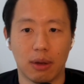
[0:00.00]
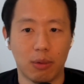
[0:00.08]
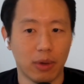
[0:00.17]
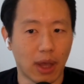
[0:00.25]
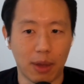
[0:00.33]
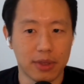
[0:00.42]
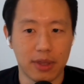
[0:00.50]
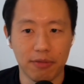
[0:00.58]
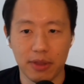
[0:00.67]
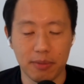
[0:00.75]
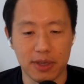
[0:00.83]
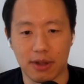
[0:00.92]
I would
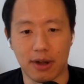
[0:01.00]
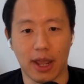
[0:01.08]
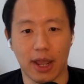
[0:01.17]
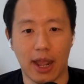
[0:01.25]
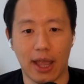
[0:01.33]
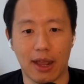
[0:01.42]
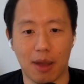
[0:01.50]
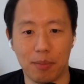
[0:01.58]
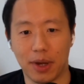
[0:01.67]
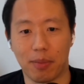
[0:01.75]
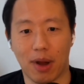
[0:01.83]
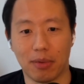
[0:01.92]
definitely be starting an AI
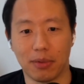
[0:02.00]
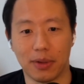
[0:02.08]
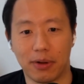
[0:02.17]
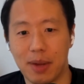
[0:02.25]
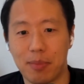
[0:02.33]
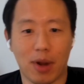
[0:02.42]
company probably, right?